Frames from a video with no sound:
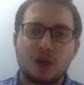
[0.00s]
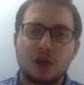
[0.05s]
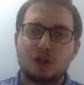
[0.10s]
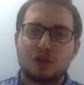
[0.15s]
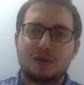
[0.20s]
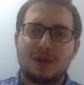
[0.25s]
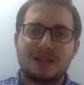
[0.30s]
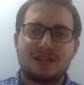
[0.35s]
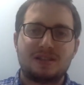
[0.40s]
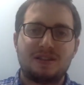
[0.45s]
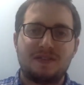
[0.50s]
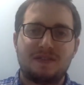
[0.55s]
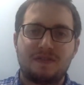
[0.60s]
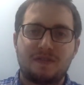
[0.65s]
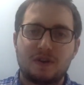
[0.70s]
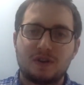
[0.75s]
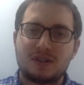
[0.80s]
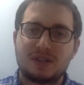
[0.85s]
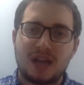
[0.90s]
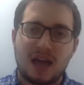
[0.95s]
So that's the
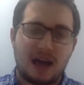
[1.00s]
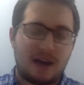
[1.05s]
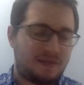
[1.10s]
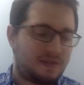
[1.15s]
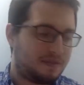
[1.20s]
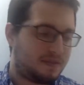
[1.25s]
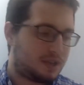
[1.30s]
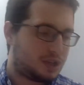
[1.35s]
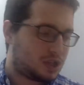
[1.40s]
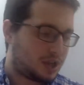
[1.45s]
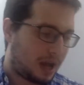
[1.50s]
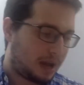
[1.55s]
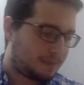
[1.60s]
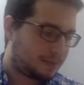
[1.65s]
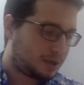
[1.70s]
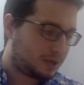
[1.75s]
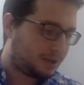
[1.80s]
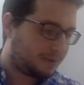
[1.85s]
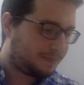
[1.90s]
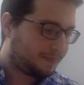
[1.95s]
first half of the
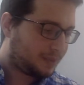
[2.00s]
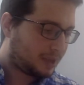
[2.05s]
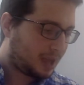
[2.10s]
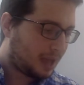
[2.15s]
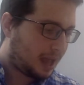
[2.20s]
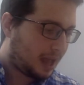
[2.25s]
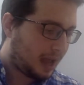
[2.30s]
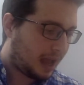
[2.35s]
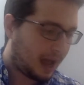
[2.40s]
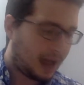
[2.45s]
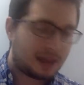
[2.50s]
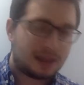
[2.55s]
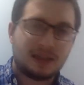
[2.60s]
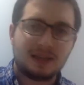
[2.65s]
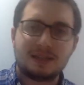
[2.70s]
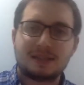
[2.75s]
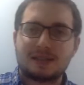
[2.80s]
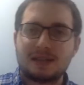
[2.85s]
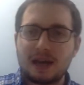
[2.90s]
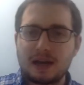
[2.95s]
chapter. And
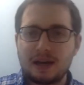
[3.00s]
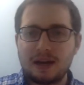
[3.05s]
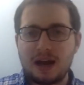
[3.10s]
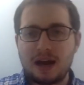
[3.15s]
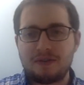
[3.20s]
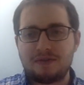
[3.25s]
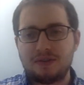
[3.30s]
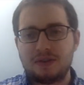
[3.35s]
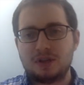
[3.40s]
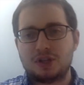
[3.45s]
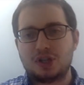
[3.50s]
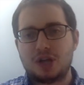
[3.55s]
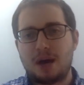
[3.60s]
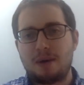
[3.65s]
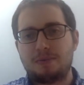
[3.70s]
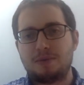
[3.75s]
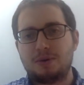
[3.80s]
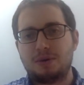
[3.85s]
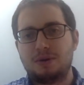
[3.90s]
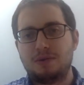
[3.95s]
the second half of the
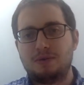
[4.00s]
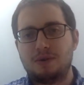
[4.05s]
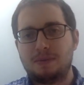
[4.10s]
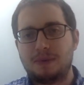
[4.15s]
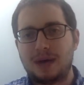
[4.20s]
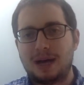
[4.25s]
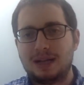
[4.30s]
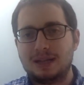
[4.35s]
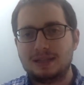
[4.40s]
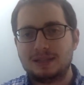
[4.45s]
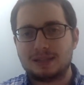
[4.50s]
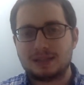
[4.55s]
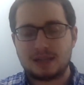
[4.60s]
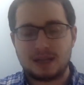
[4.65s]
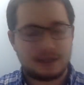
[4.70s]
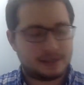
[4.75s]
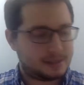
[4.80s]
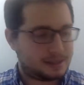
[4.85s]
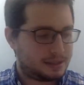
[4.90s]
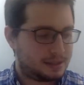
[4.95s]
chapter, the Ramchal
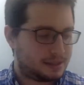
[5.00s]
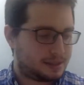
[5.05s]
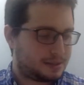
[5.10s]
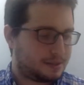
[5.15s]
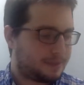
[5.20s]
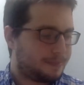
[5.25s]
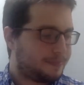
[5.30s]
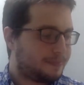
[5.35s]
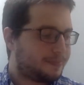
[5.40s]
discusses